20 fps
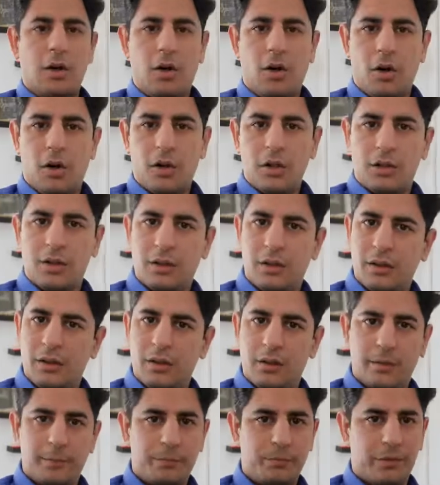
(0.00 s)
all
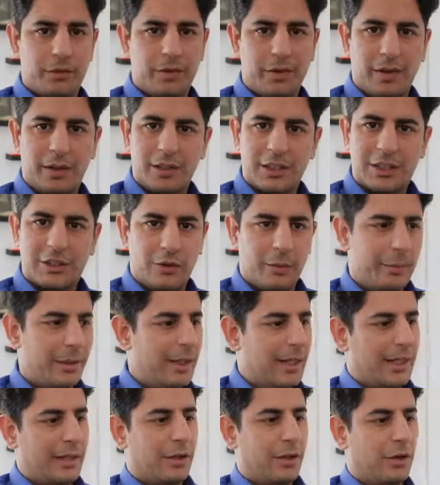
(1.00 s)
the fingers would
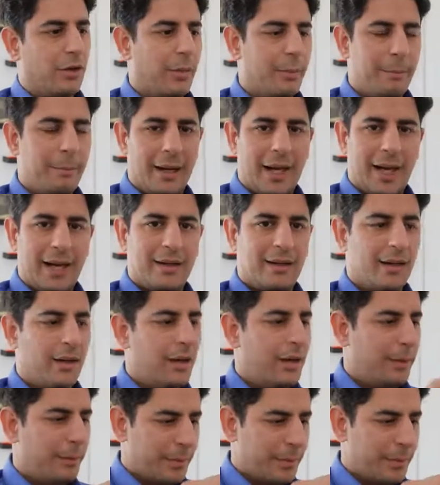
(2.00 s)
be like packed,